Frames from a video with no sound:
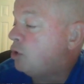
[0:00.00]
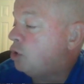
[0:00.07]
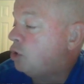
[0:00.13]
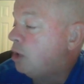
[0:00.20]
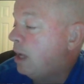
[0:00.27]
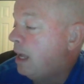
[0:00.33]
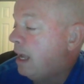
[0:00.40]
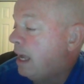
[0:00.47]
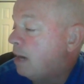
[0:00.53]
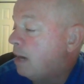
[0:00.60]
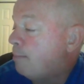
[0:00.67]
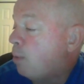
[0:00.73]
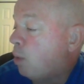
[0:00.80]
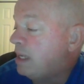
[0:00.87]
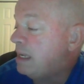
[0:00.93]
and a
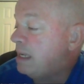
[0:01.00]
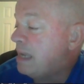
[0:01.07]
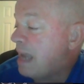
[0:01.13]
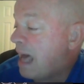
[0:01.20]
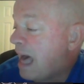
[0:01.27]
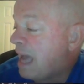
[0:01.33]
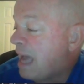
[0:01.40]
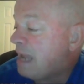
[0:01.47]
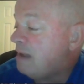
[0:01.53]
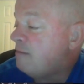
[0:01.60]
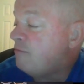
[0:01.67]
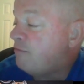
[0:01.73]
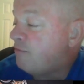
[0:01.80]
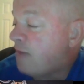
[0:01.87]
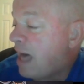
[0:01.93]

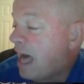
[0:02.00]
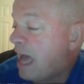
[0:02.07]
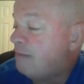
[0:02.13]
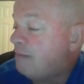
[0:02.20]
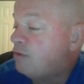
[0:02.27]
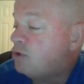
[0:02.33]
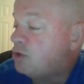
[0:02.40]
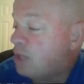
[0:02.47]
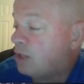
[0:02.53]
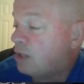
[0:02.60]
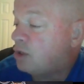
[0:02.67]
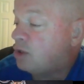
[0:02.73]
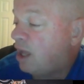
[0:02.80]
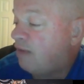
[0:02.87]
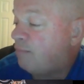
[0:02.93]
.956 save
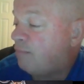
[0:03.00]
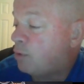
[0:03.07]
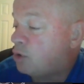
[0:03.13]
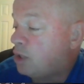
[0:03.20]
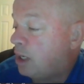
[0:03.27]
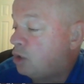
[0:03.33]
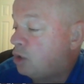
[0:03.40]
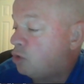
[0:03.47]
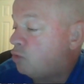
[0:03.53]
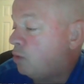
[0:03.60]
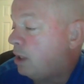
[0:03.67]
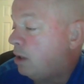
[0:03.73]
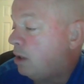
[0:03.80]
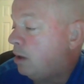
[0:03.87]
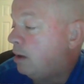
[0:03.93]
percentage. It's really good.
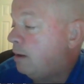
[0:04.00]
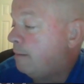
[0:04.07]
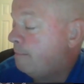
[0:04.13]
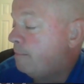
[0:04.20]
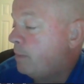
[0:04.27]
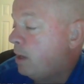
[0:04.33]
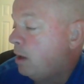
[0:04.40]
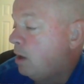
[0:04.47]
The